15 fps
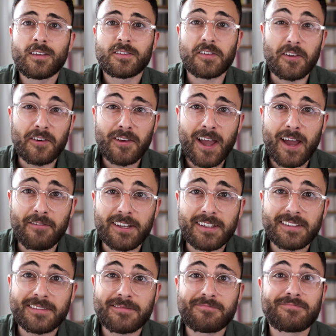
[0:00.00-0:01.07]
So there you have
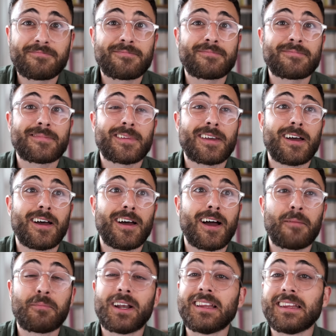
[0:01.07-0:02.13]
it. Uh,
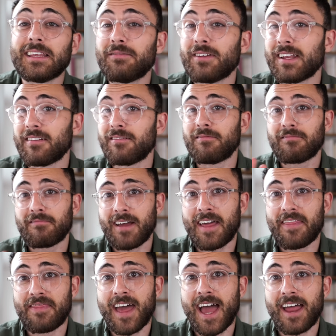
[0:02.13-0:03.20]
I'm going to leave it
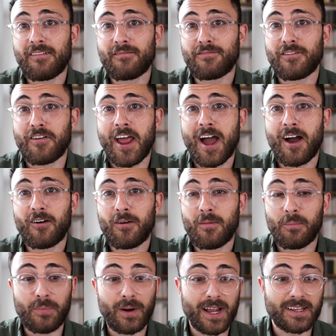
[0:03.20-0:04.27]
at that for now.
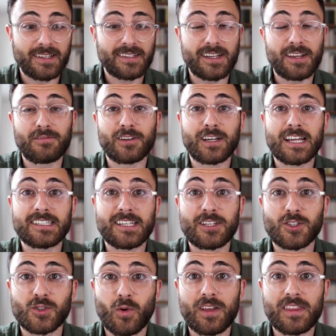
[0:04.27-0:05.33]
But if you guys
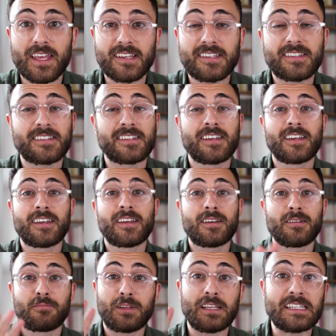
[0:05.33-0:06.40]
enjoy this,
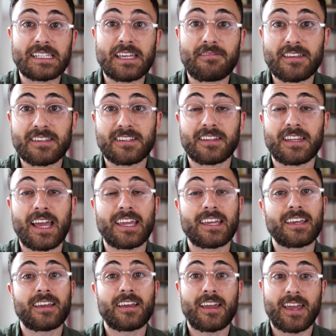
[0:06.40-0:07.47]
please give this a
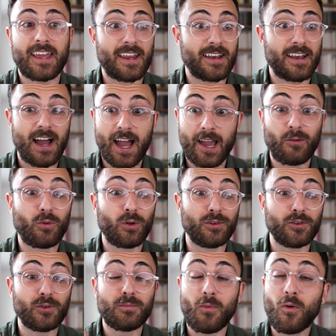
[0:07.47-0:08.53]
like and I will
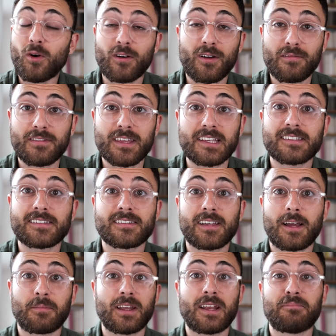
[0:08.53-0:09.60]
do more of these.
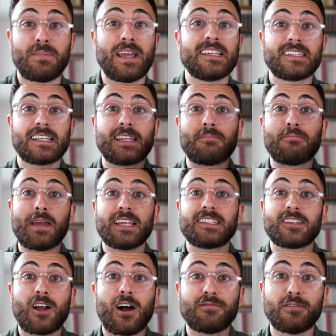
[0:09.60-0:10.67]
I'm going to basically
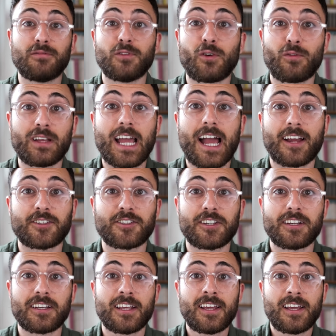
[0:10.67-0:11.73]
base it off of your reaction.